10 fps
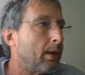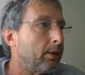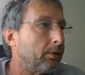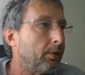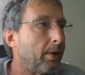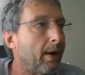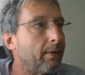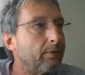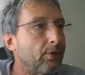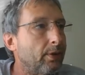you
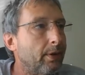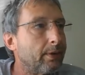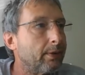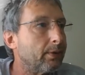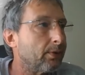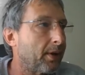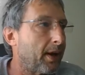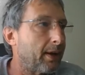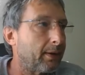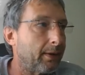have to select a
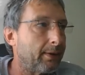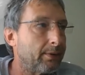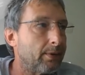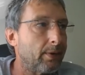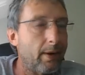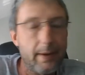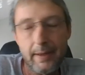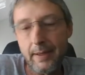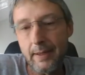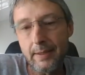scan list,
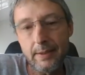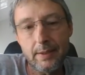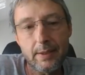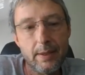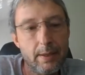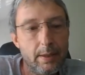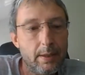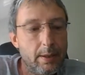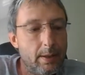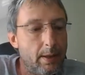and
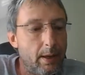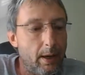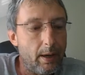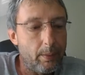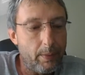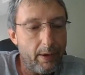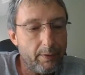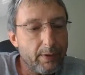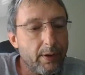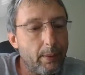
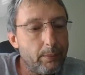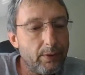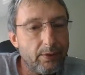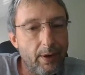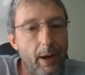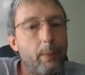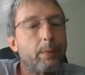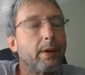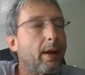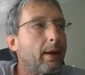every time you stop,
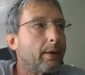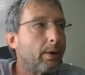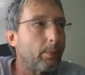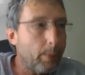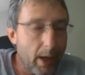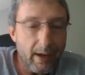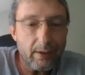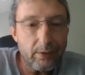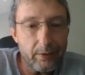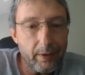you gotta go back,
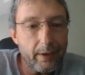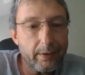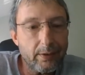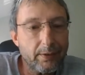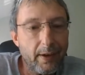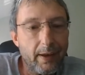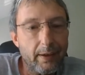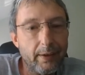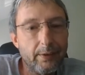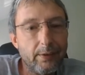select the
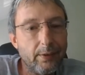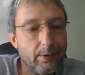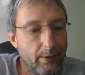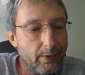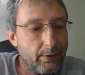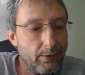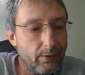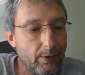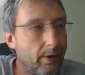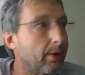scan list until it
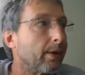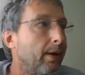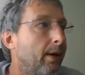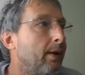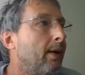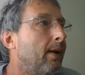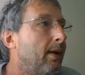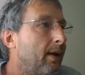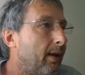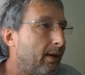starts again.
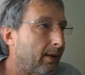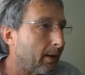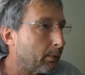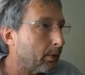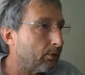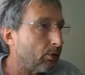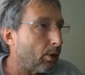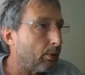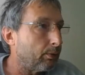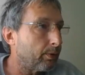And that was
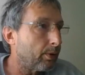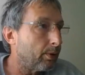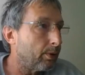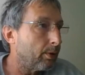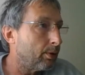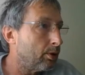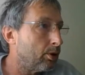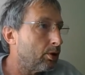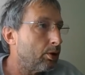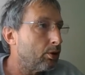over
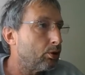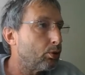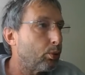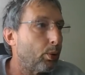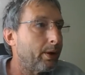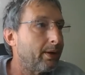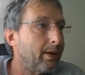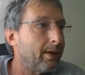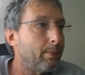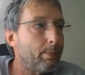
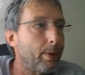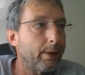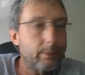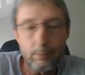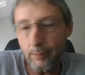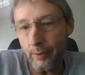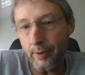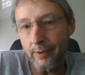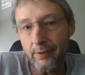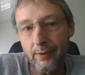20 button
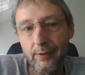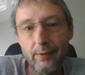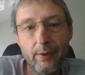presses